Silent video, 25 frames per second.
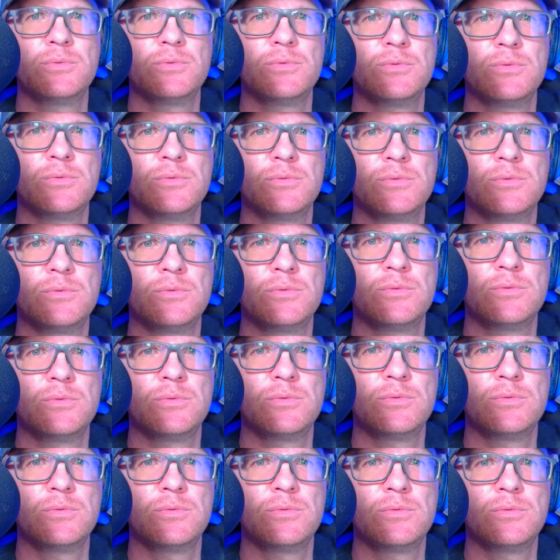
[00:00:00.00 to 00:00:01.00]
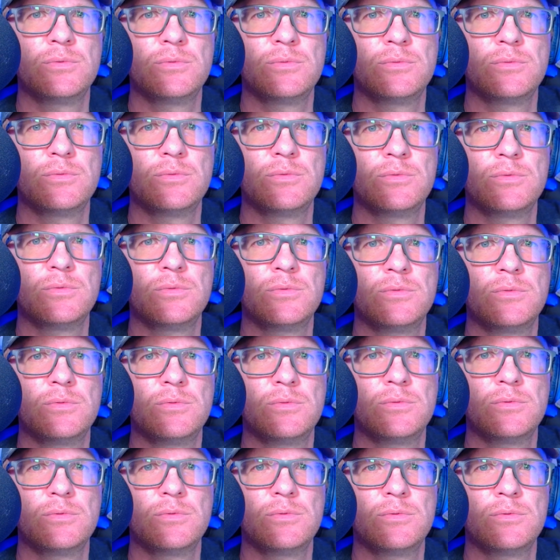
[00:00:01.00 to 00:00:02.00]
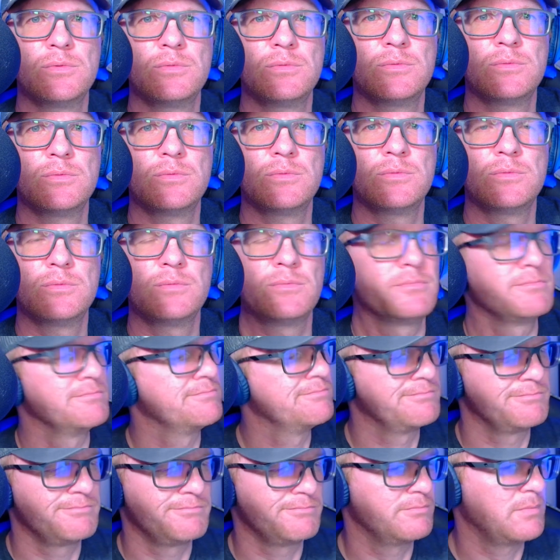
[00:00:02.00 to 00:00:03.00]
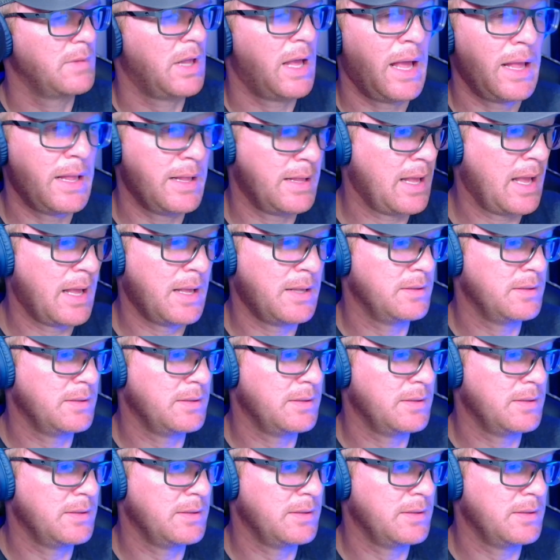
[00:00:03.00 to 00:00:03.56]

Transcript: Nobody speaks.